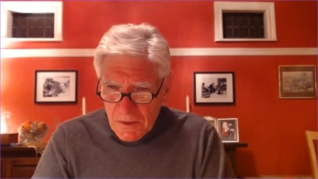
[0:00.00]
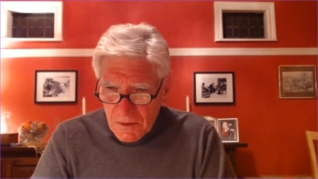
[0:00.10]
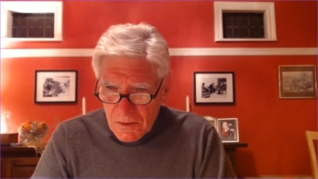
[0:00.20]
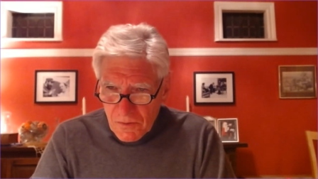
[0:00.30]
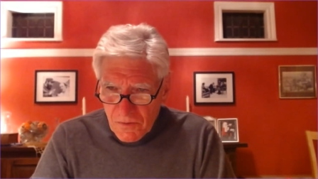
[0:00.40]

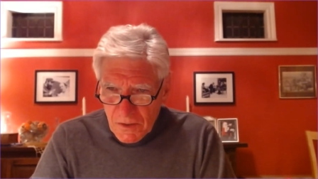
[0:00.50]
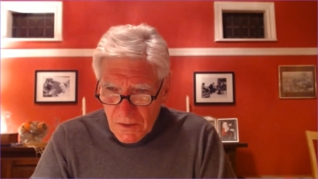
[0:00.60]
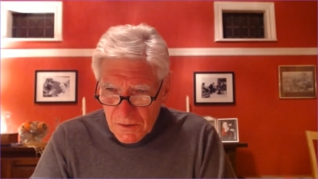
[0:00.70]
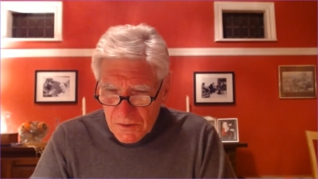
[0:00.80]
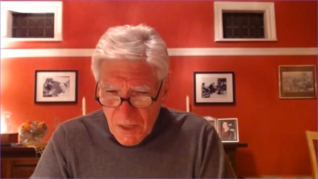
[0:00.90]

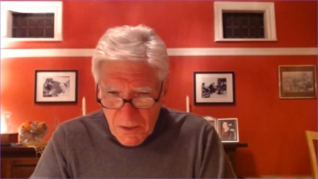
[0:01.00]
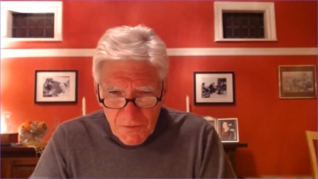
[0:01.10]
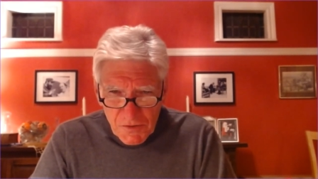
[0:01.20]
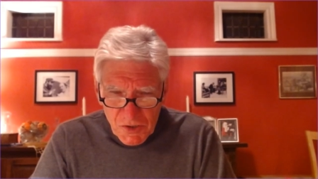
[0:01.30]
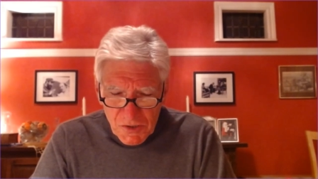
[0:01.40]
the
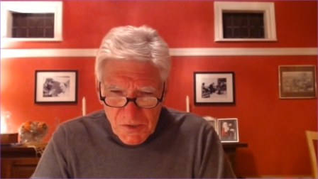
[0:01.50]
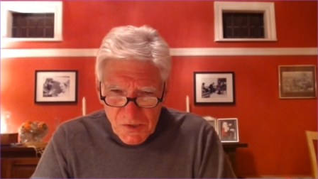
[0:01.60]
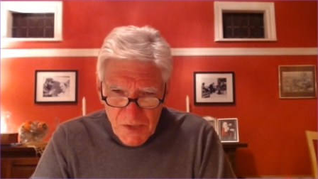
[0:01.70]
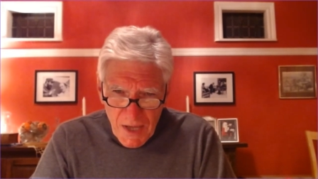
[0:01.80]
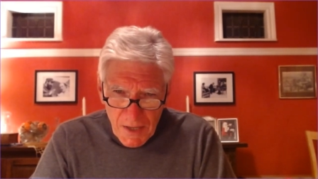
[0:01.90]
television
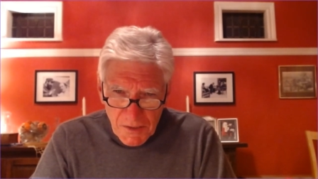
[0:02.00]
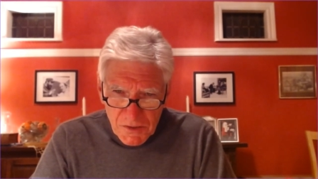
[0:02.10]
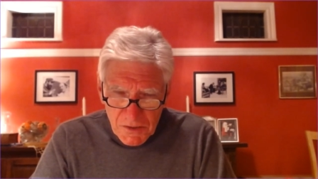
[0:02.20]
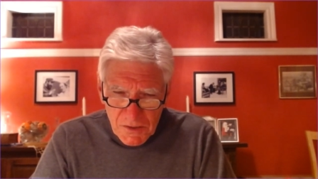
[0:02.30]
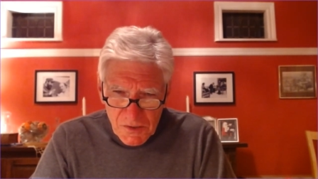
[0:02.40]
set
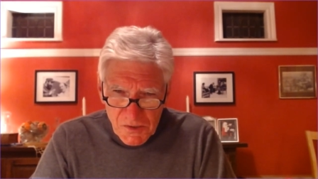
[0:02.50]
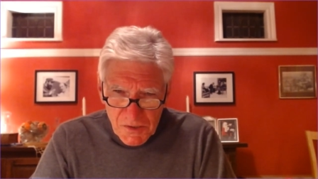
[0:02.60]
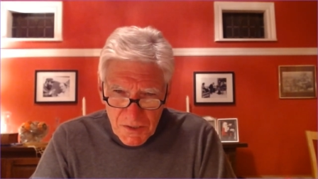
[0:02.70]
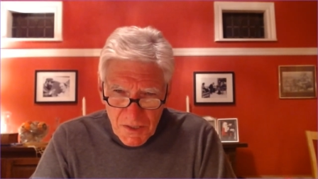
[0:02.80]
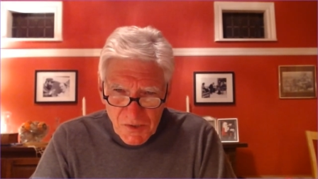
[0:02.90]
is the
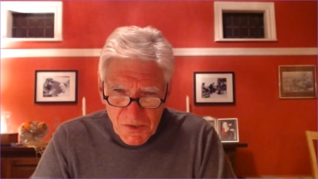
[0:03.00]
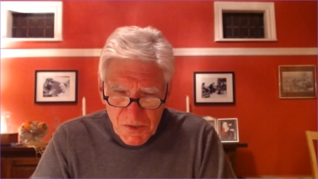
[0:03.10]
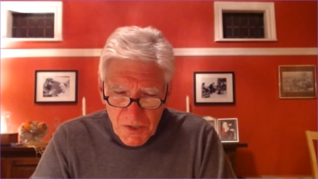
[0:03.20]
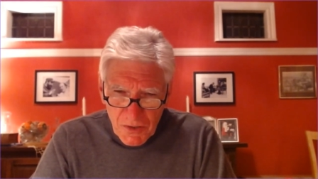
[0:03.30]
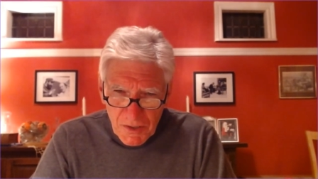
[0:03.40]

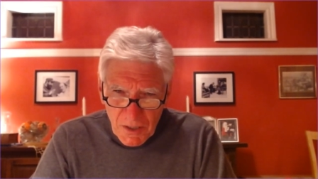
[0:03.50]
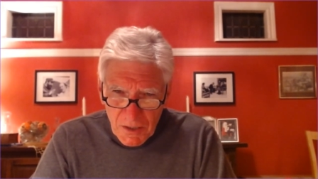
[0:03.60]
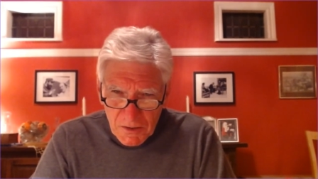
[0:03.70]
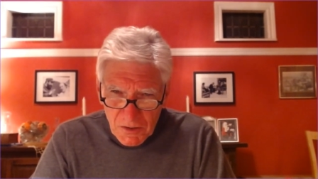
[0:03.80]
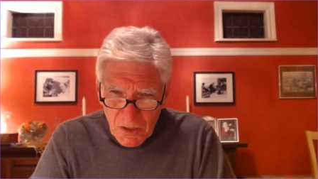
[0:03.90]
necessary
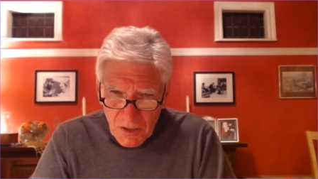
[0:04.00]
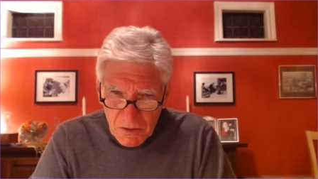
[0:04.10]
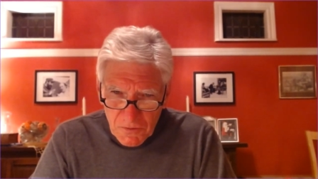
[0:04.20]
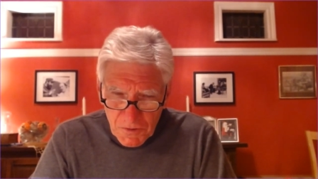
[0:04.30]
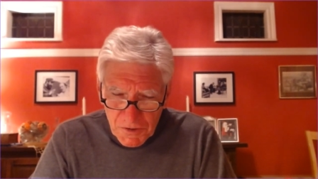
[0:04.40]
Anlage
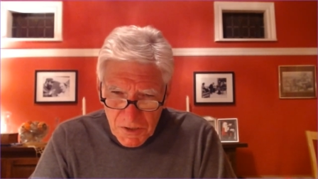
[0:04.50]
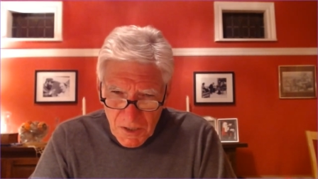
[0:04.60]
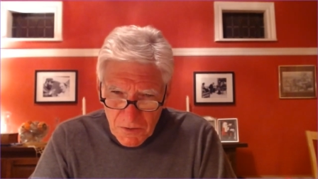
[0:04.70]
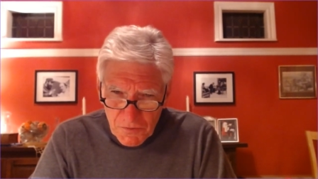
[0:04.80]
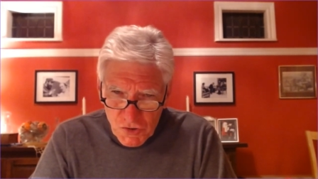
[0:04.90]
for the
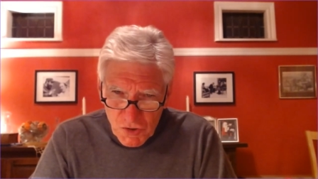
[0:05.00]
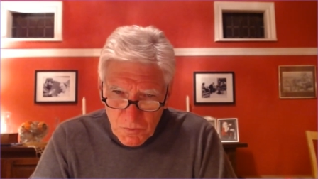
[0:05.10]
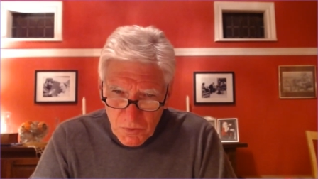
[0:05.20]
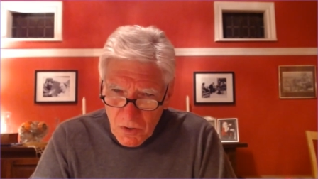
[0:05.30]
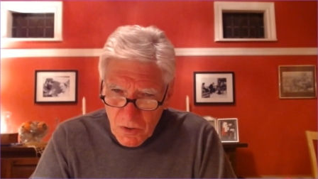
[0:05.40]
television
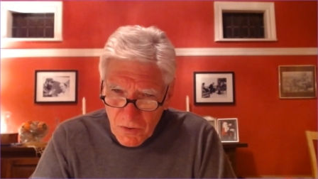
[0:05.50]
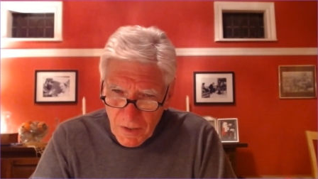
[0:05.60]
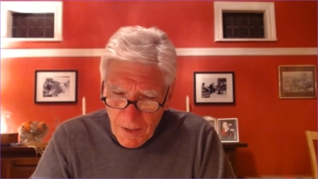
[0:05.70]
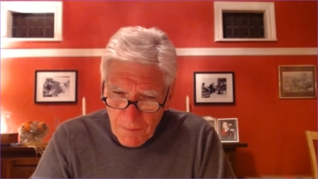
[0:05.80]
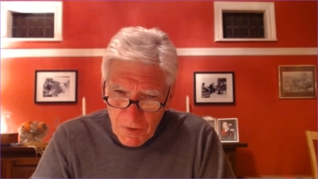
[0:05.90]

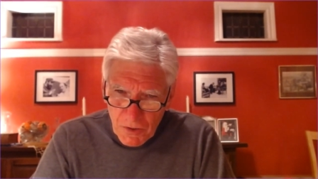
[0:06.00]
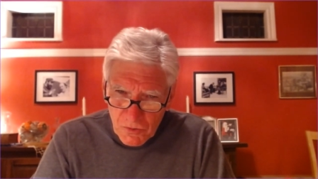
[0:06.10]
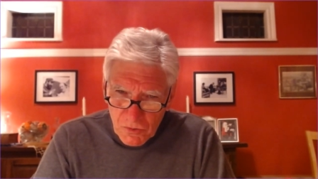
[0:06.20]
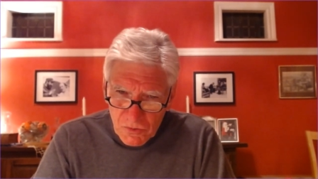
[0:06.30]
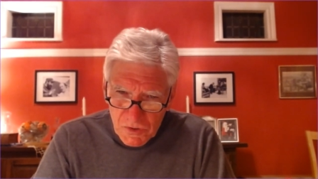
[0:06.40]
program.
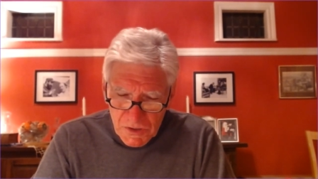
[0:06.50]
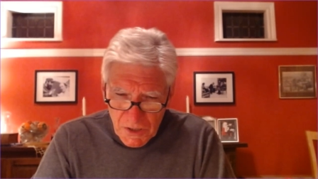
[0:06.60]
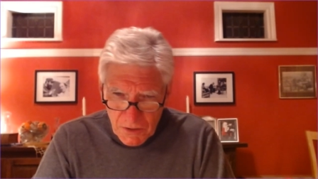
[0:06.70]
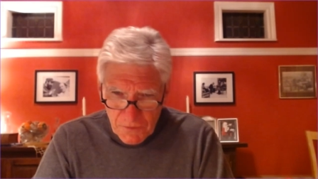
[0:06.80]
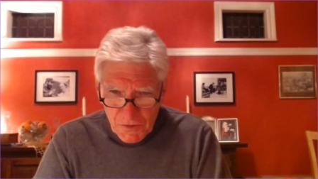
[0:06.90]
No
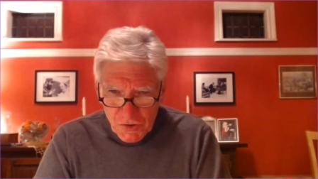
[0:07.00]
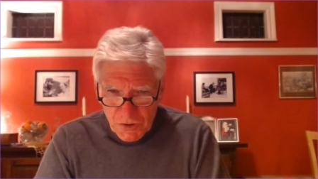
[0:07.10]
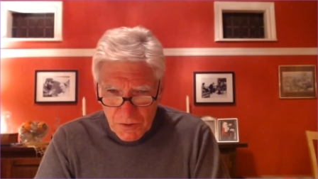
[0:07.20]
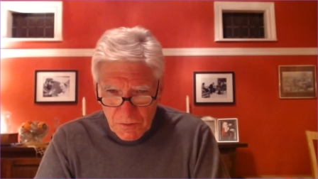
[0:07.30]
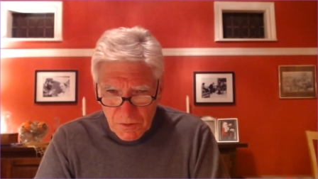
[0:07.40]

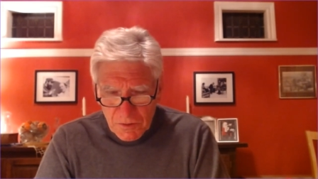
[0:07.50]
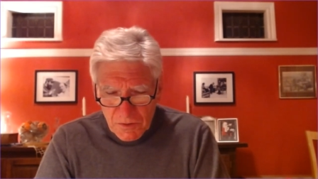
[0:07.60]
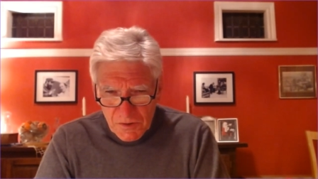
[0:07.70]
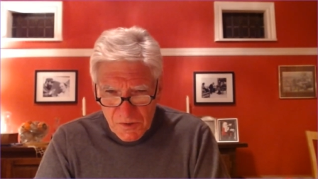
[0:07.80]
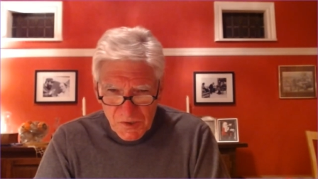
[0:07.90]
television
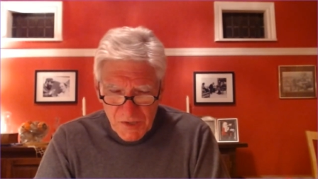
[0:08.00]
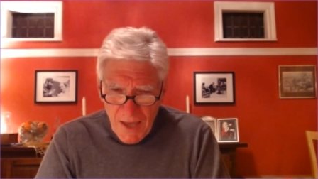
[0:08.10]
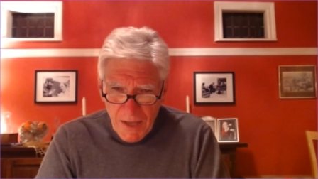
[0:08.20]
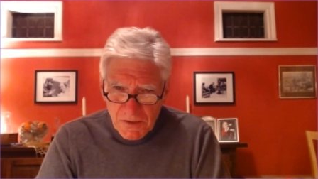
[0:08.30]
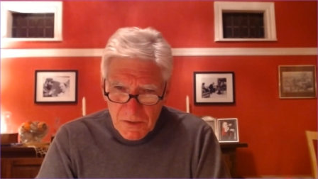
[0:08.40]

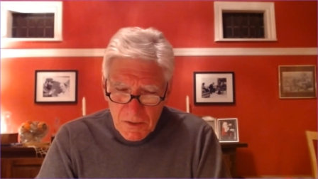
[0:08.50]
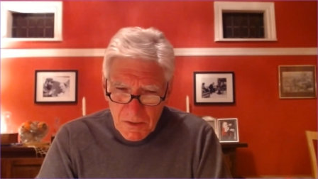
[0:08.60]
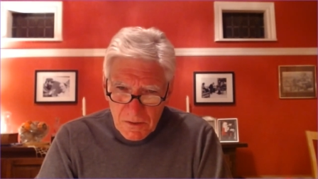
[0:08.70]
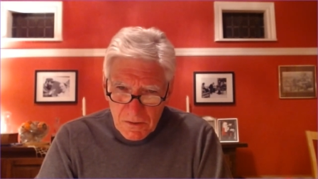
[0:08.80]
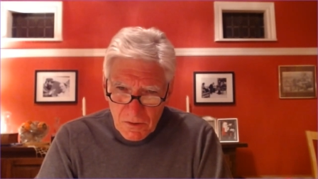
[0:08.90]
set,
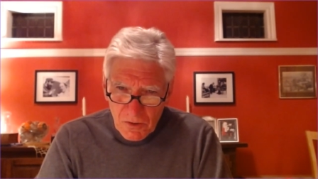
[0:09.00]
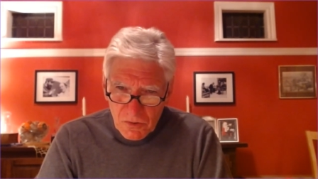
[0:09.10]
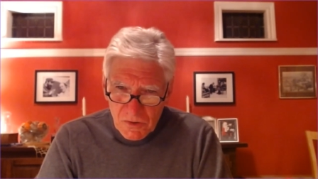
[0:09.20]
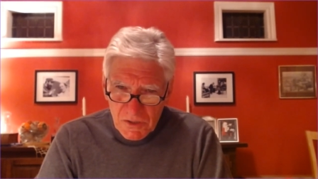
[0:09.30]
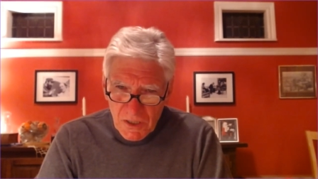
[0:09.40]
no
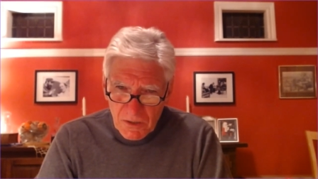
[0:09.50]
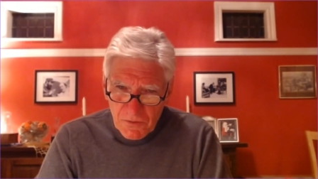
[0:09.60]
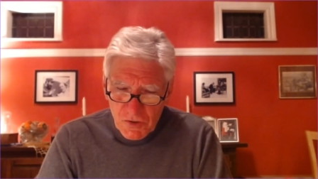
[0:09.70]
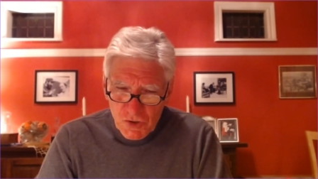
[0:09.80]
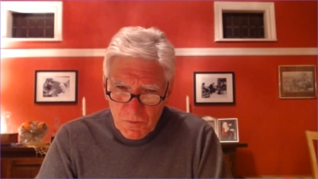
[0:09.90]

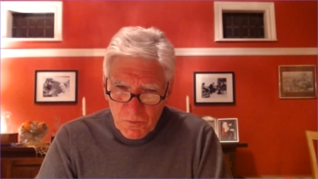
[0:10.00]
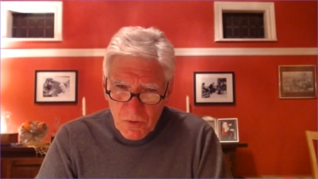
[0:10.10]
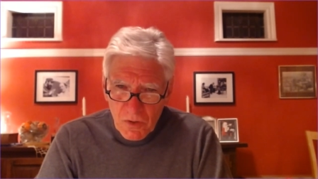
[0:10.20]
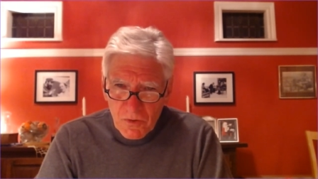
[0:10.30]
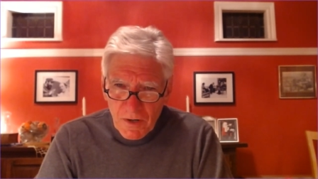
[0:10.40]
television
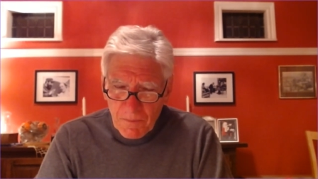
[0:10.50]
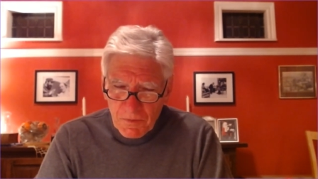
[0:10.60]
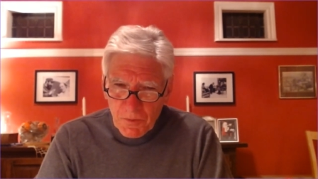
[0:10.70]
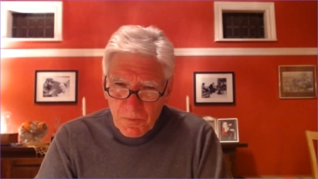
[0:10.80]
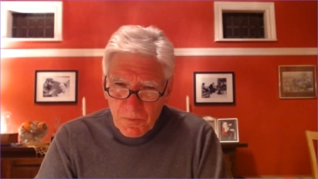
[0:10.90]
program, but
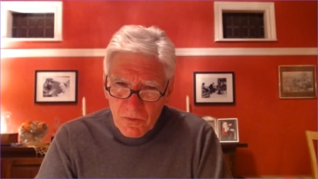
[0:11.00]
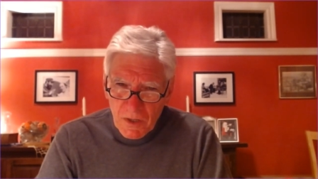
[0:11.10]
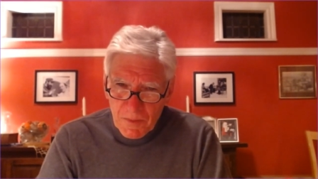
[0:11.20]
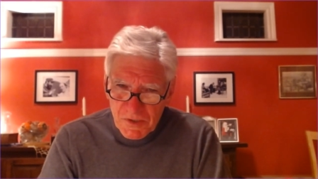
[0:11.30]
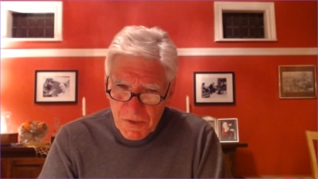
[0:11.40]
the
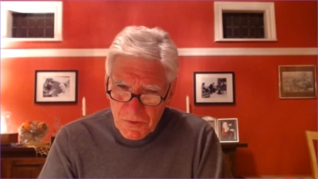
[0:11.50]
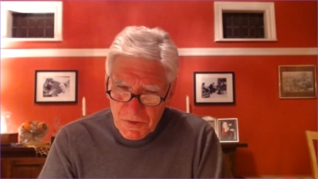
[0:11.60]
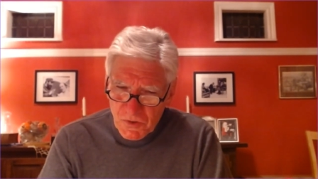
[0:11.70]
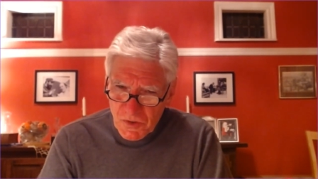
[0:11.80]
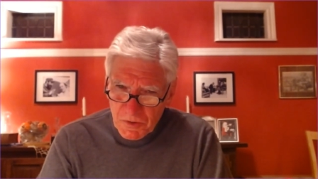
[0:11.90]
program is
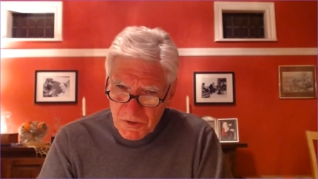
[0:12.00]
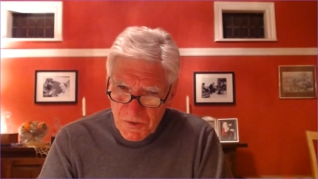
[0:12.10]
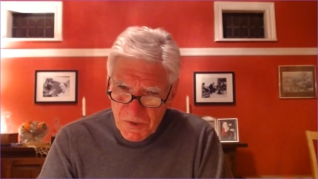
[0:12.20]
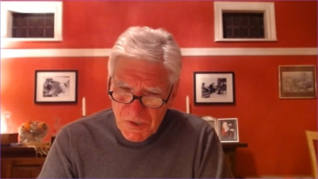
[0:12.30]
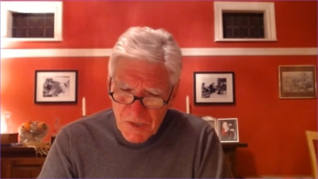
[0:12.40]
irreducible to the
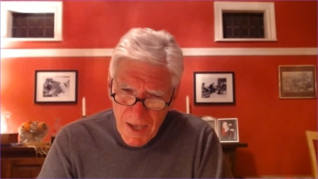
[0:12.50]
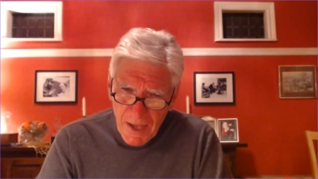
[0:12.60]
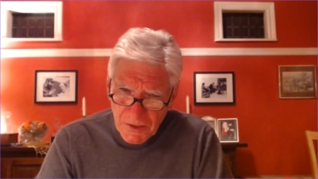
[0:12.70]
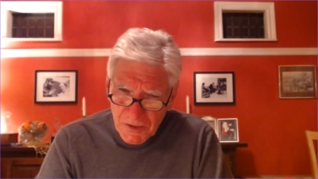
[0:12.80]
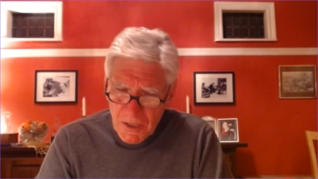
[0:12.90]

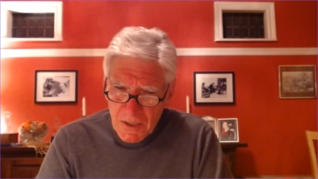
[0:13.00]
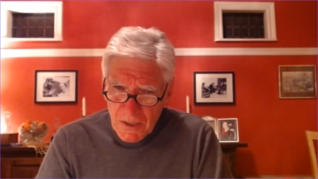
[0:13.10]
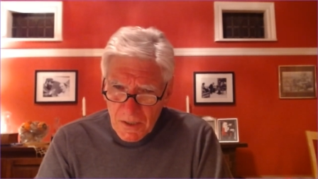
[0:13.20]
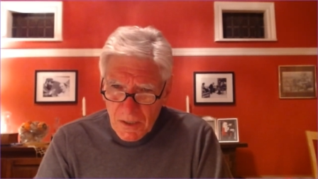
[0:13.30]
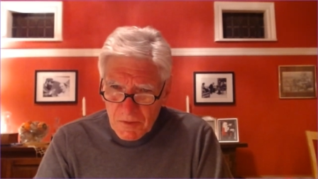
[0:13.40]
set.
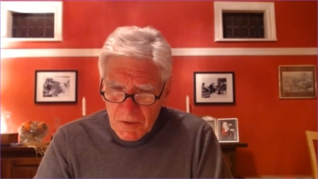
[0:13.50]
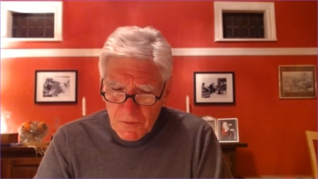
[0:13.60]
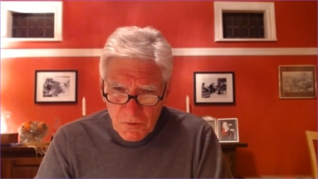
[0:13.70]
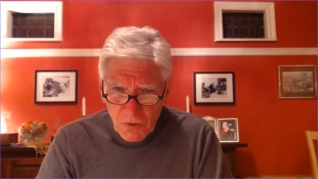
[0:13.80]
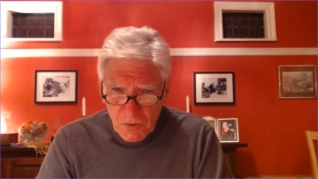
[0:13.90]
I mean, if
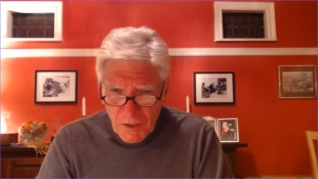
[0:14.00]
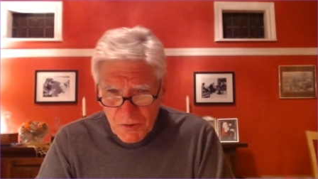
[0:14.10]
you don't like the